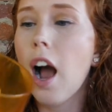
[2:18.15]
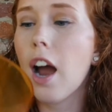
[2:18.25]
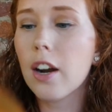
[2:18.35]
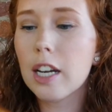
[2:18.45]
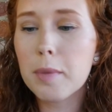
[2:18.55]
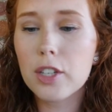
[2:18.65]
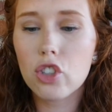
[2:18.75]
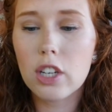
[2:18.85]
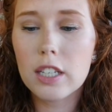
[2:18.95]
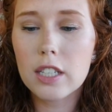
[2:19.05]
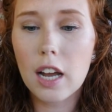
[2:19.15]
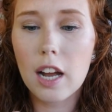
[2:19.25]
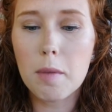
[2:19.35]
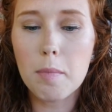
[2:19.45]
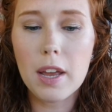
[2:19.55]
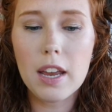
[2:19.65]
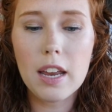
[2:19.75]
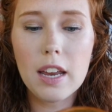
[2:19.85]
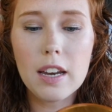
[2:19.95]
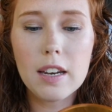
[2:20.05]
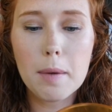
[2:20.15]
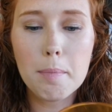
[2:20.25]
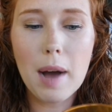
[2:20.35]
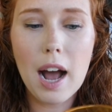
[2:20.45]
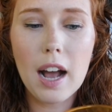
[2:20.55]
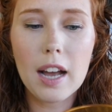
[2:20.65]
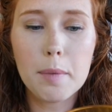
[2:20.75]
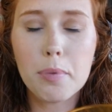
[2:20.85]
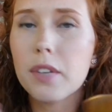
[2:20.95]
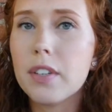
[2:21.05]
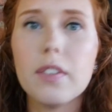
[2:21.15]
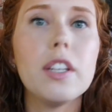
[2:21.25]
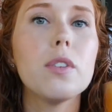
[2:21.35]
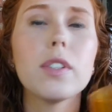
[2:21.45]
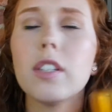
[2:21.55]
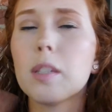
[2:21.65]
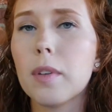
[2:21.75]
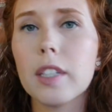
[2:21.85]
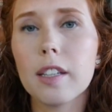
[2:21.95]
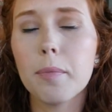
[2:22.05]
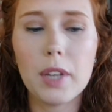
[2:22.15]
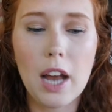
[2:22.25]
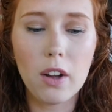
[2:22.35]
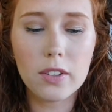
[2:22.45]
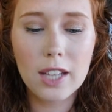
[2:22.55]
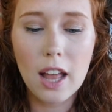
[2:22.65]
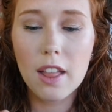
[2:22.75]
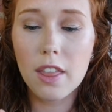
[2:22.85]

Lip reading: I already mentioned in my previous videos that this smells like something else.